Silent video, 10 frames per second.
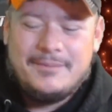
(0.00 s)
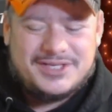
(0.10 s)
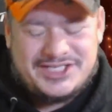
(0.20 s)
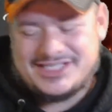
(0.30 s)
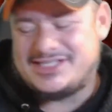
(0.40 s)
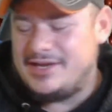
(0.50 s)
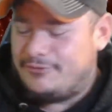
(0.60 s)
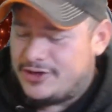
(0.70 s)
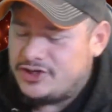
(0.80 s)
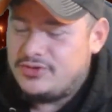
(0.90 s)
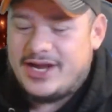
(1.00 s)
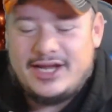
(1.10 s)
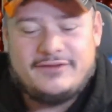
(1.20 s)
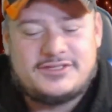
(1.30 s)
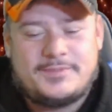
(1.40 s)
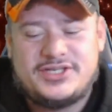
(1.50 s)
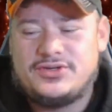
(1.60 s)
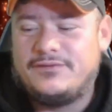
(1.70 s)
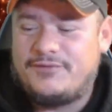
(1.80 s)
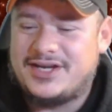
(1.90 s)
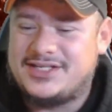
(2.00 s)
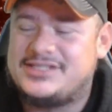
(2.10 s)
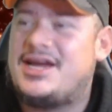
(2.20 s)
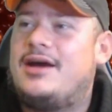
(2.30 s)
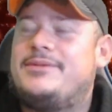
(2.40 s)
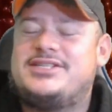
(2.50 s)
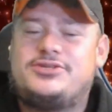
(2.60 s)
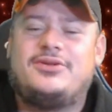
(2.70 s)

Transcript: but just different creative special infected zombies.